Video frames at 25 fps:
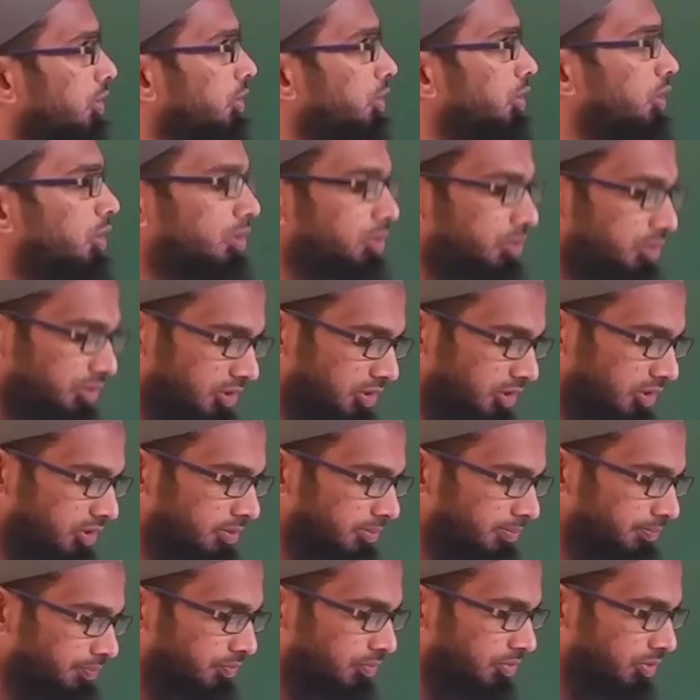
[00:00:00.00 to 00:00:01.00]
Now
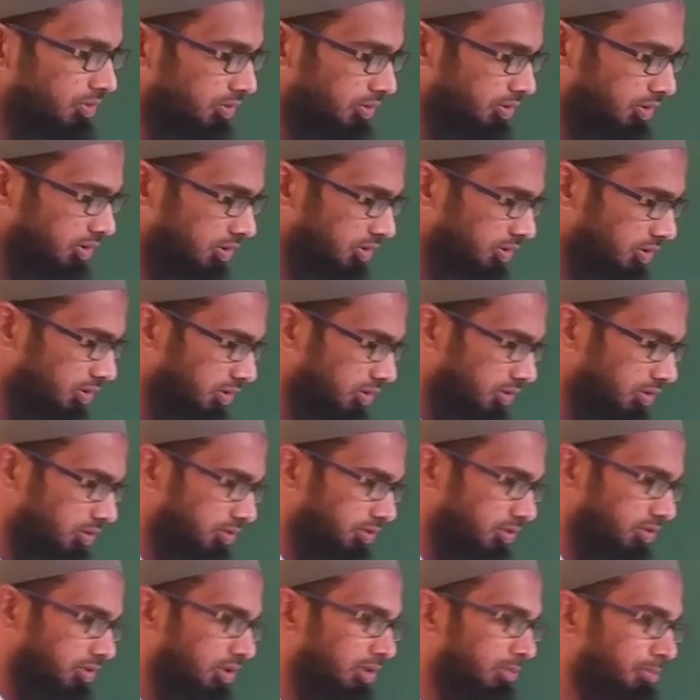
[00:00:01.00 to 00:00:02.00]
here
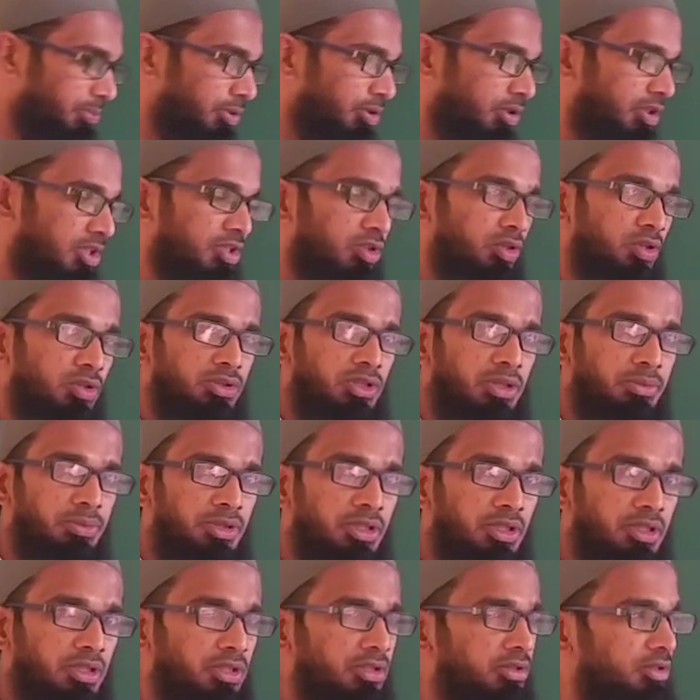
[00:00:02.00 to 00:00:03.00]
the important concept
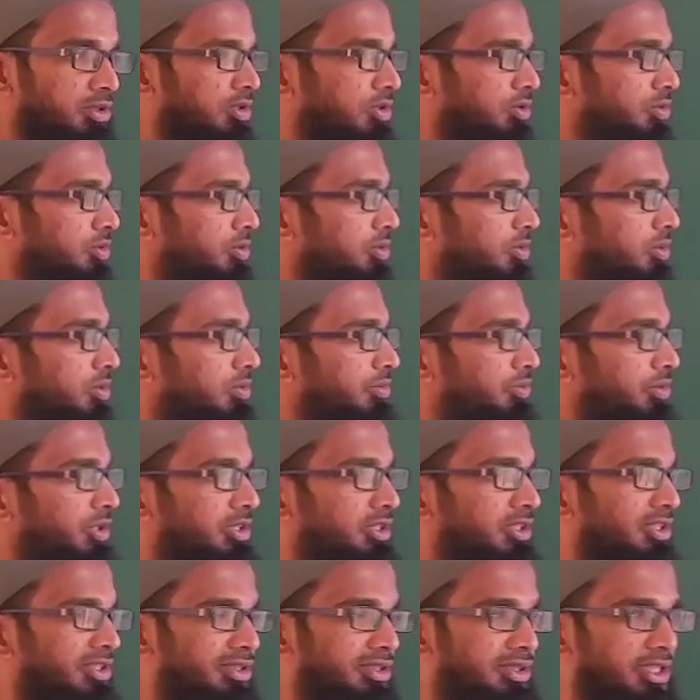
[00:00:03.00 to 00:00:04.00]
here is, so we
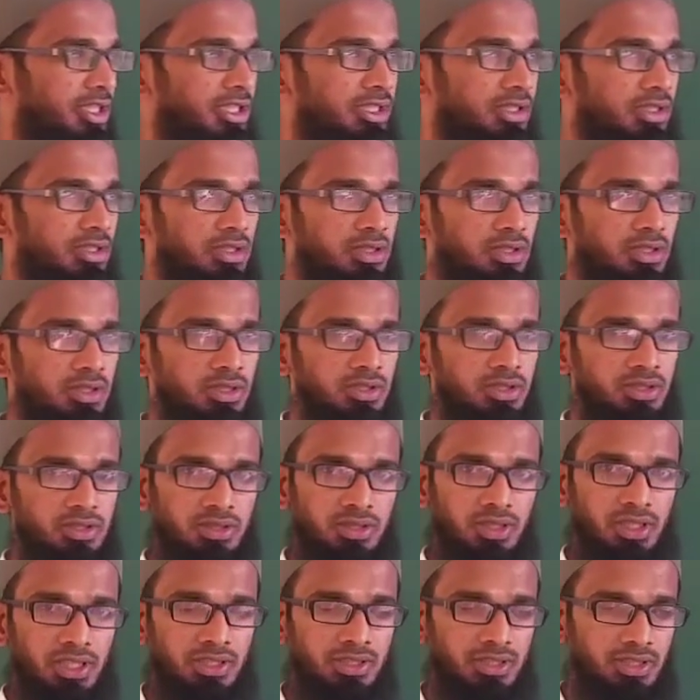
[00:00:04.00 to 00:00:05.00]
just take
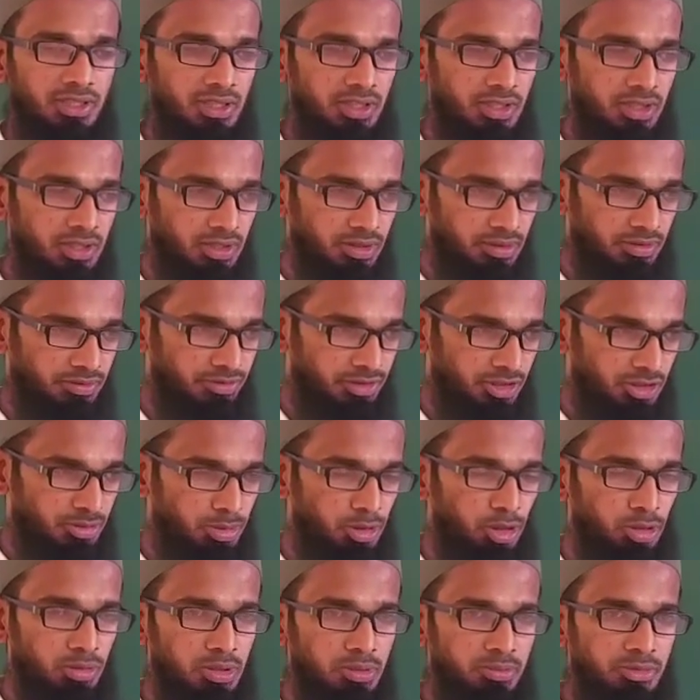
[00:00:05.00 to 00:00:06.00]
like first
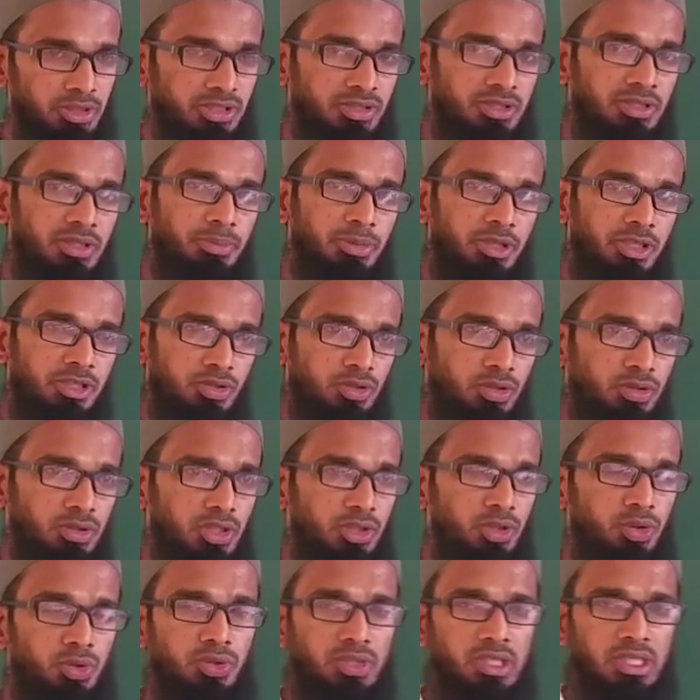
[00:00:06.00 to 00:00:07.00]
problem is depends on the
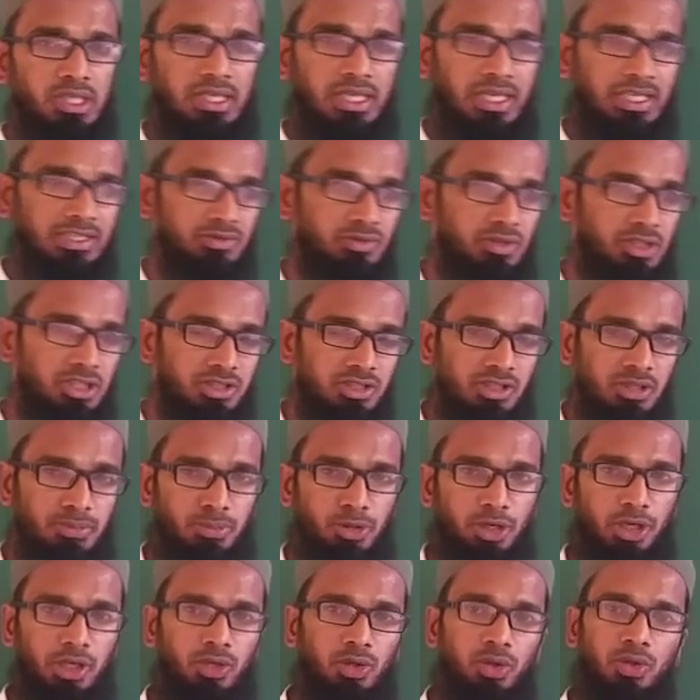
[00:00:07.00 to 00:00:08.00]
UDL as well as the
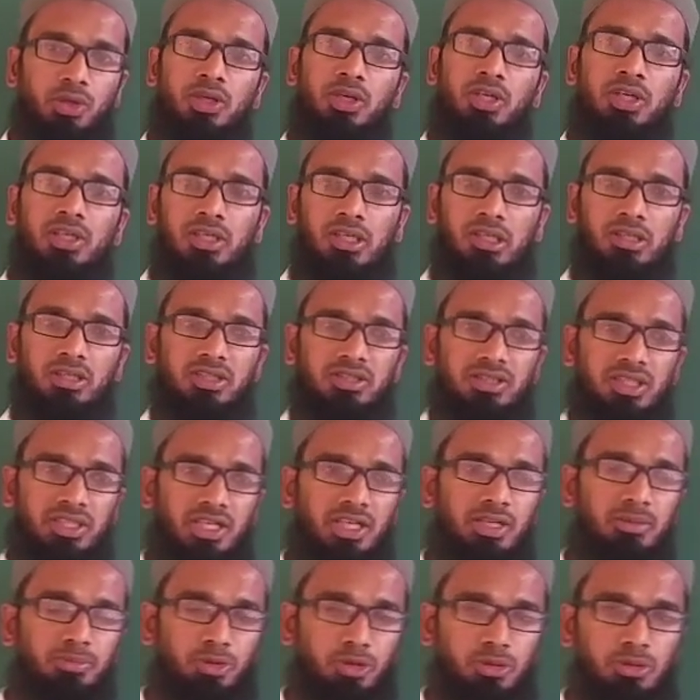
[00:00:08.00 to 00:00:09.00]
point load. In the
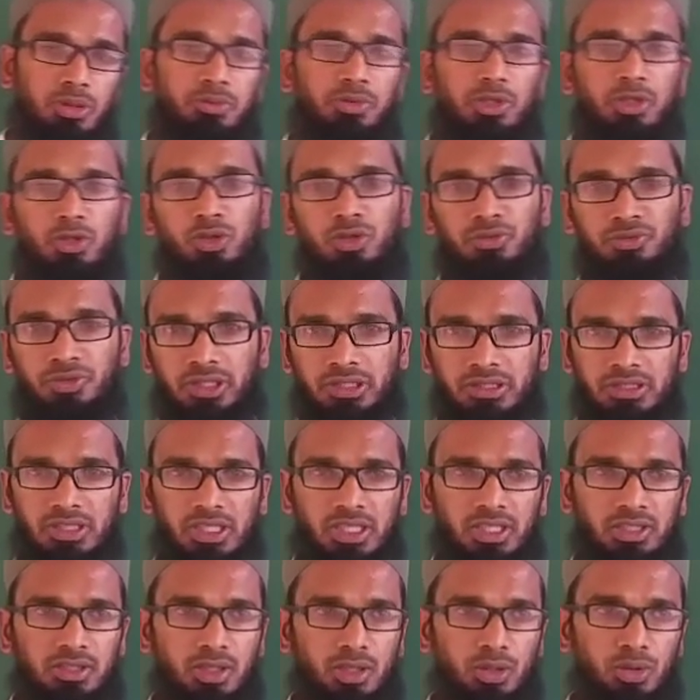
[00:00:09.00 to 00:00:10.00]
second problem we will go for the
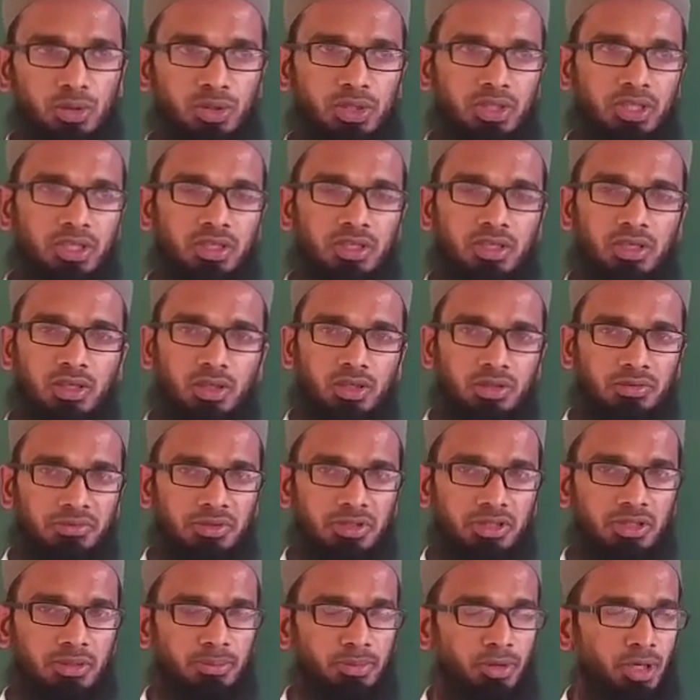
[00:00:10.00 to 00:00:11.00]
other load here along
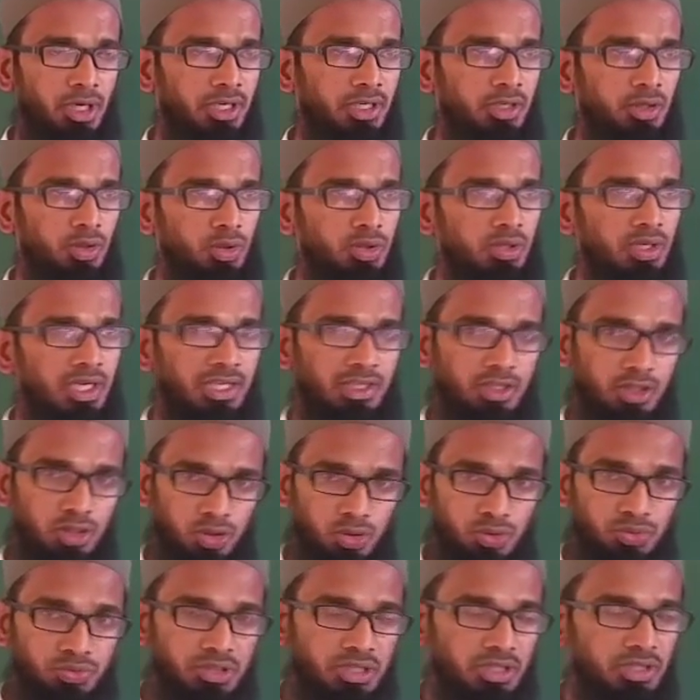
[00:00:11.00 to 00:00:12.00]
with the point load like
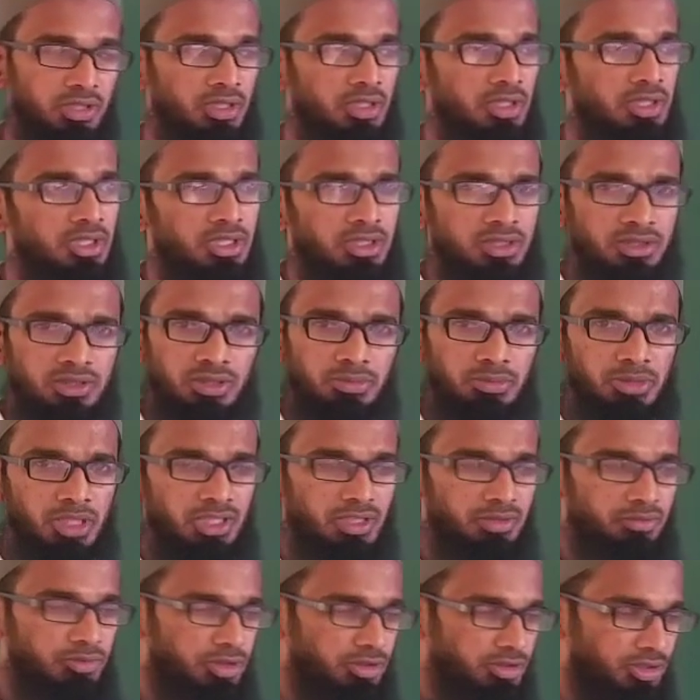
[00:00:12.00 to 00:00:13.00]
UVL.
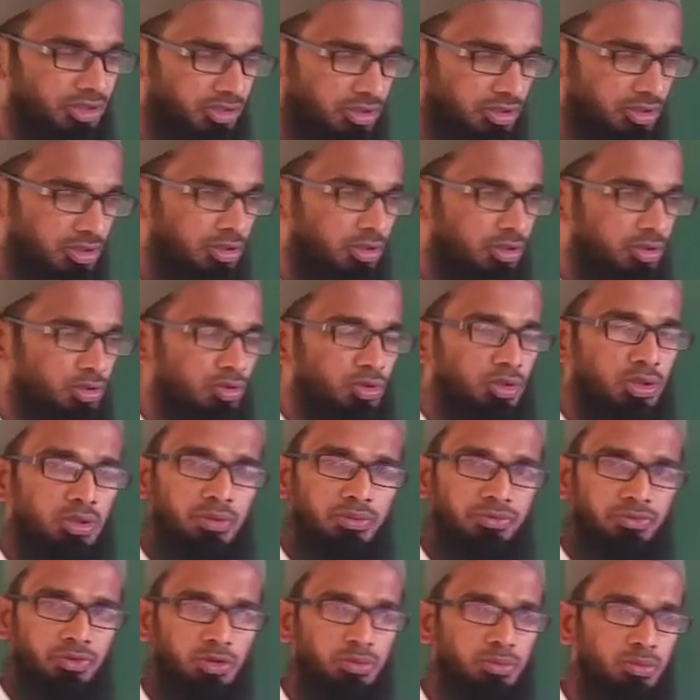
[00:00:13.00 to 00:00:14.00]
Similarly we just
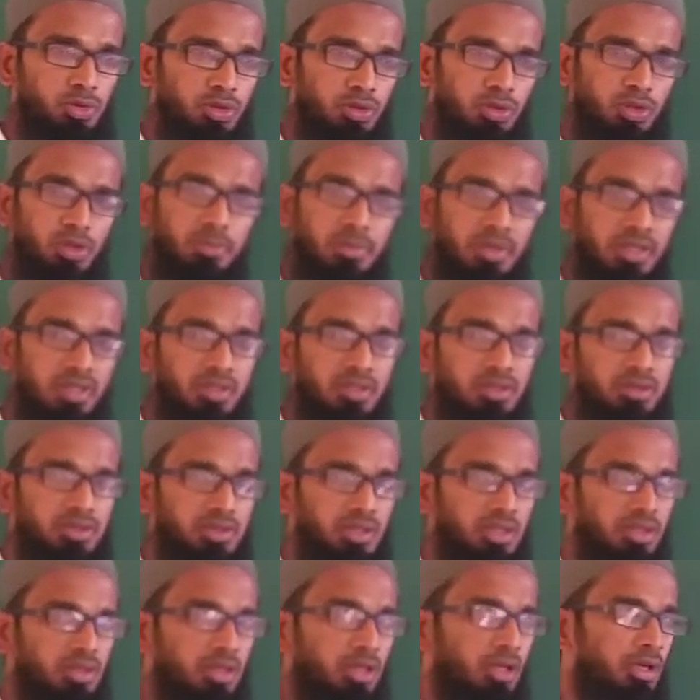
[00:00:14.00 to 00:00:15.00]
solve few more numericals
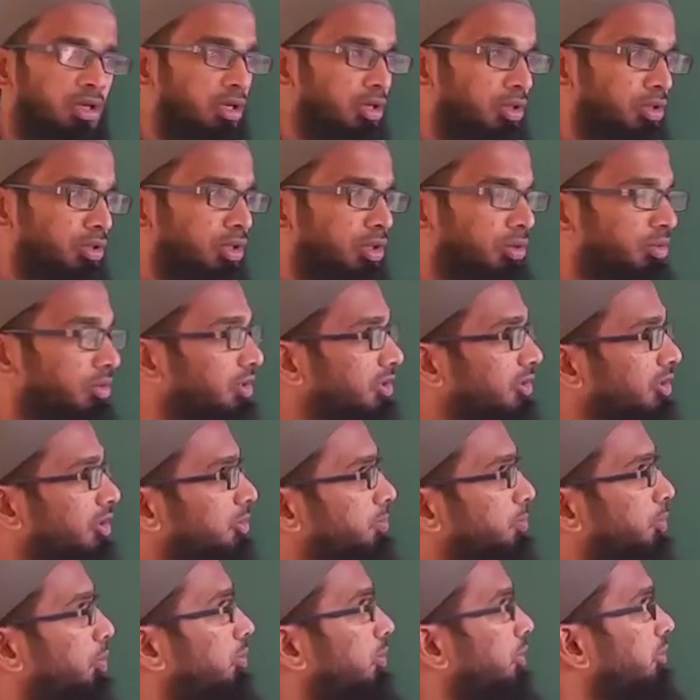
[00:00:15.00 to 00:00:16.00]
here. Now in
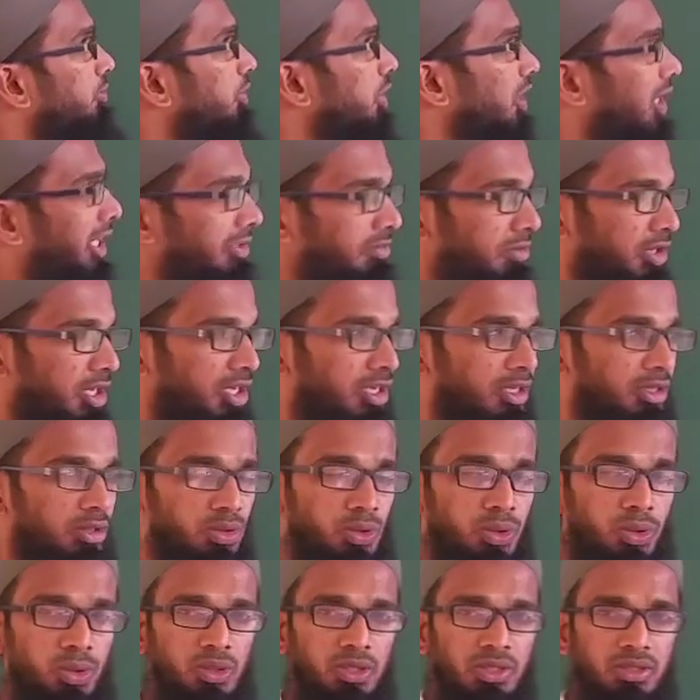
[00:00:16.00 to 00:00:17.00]
this problem we have taken
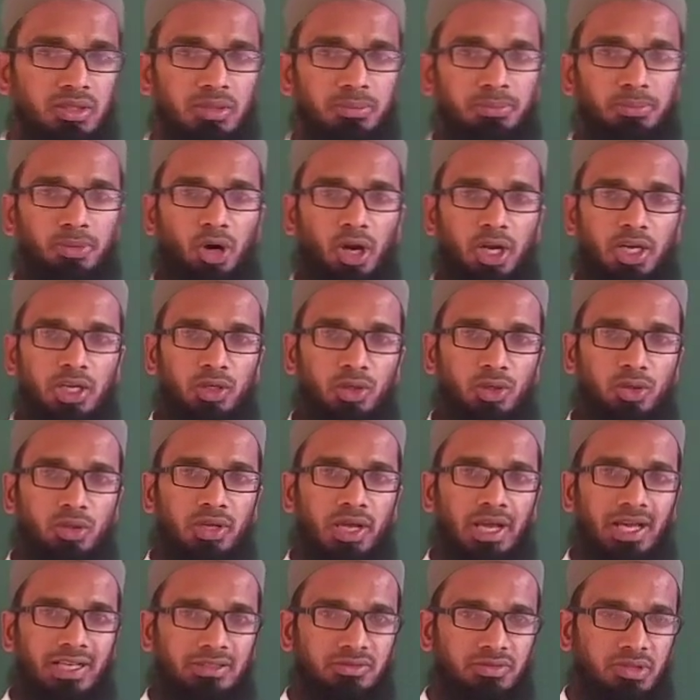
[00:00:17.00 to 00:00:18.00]
only the point
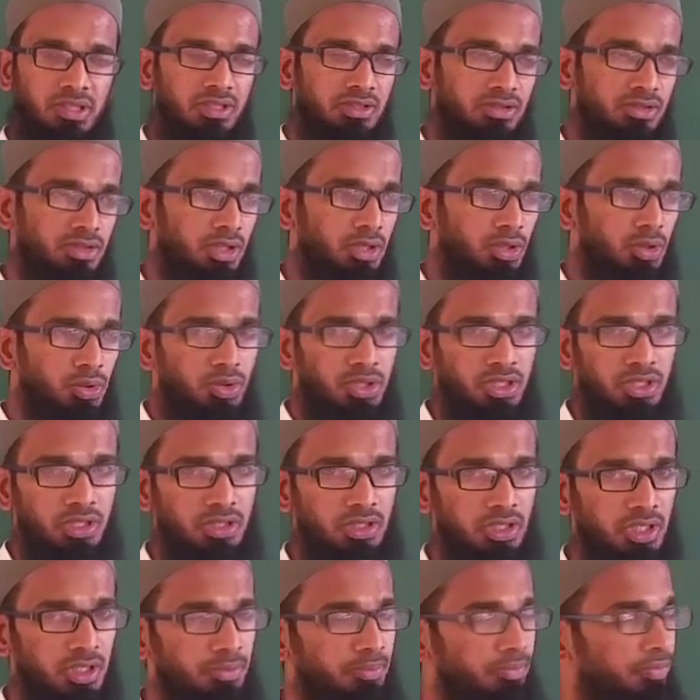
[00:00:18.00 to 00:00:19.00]
load as well as the UDL
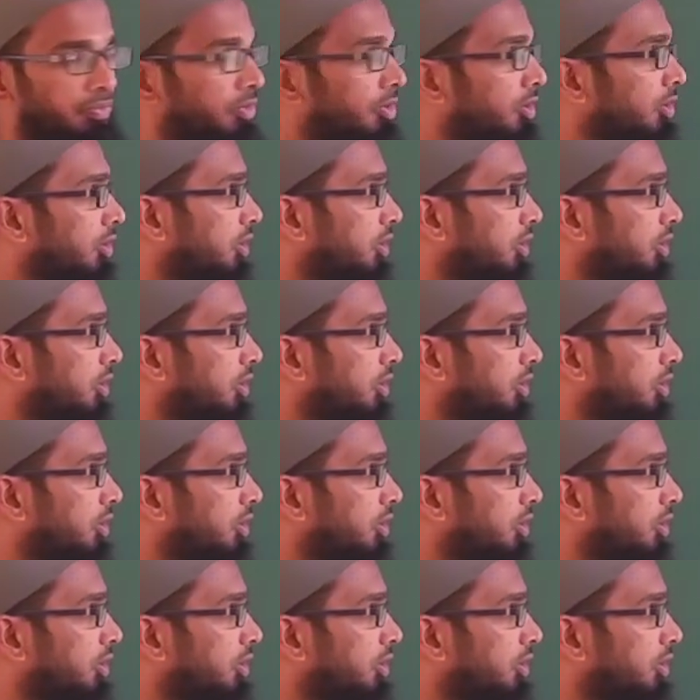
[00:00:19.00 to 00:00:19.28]
here.